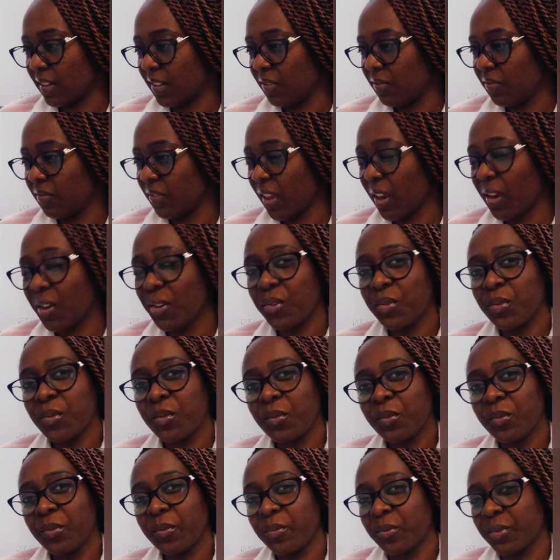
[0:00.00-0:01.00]
Then
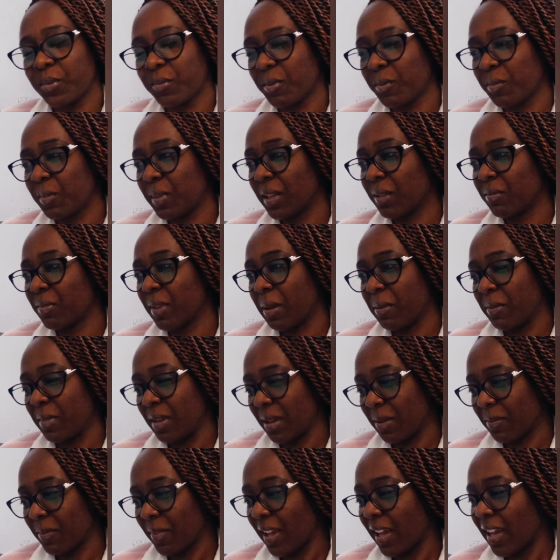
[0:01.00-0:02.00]
you would be picked by me
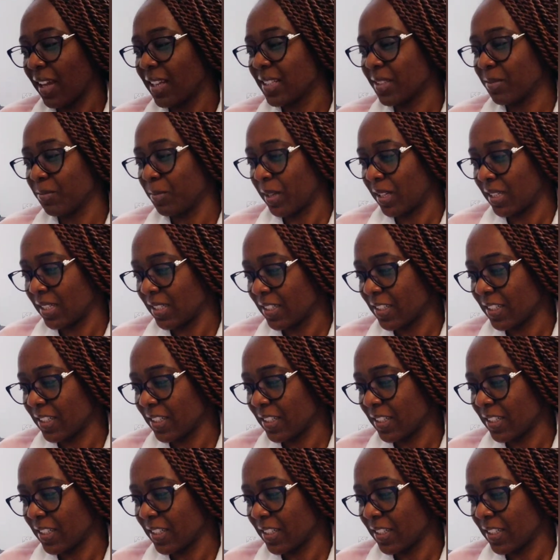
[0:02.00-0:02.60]
and my husband.